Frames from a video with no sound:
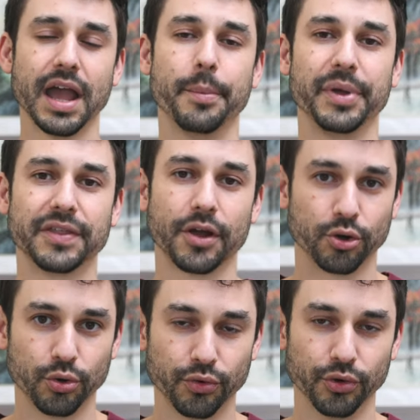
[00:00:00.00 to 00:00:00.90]
and be their
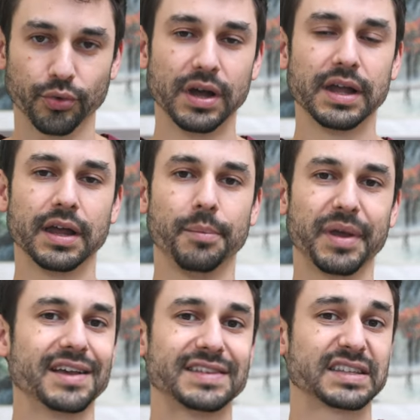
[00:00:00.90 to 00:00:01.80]
guru,
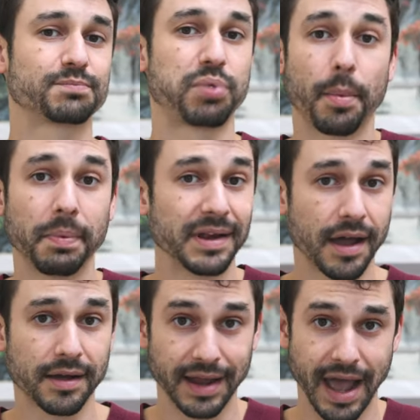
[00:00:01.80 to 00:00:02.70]
because that's probably
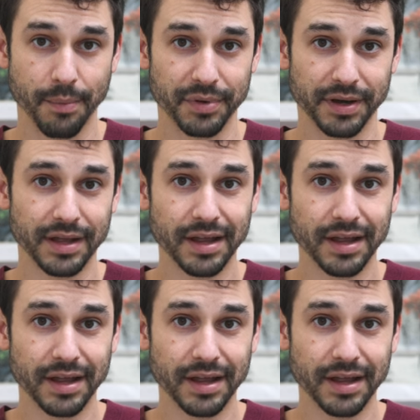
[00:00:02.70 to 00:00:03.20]
not going to happen.